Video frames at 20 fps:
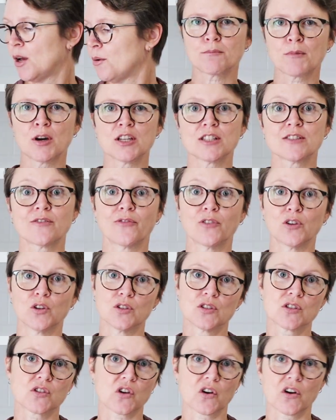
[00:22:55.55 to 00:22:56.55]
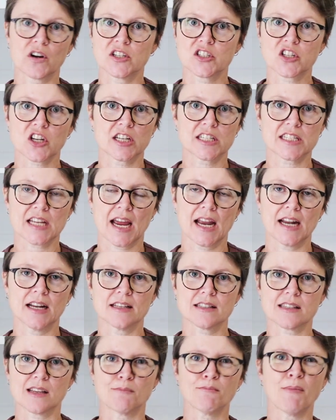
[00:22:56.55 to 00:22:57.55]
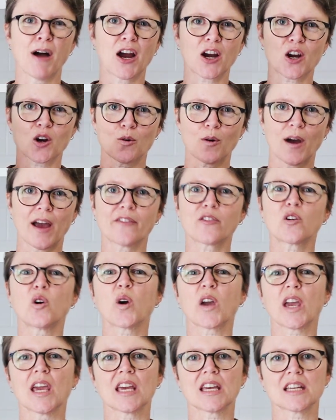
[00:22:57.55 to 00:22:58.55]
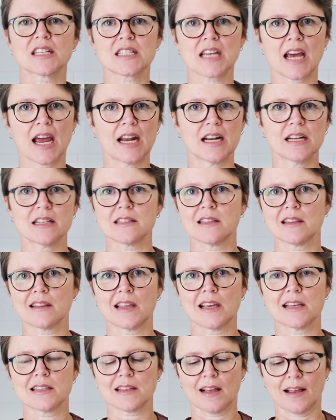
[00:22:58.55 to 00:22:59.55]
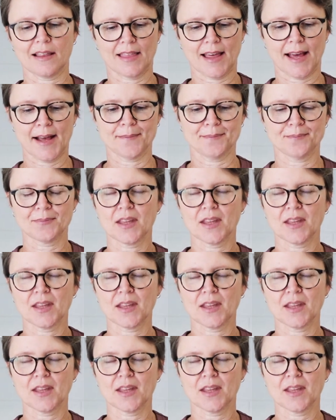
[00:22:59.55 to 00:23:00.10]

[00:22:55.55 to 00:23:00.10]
Most food storage containers and microwave cooking containers and things like that,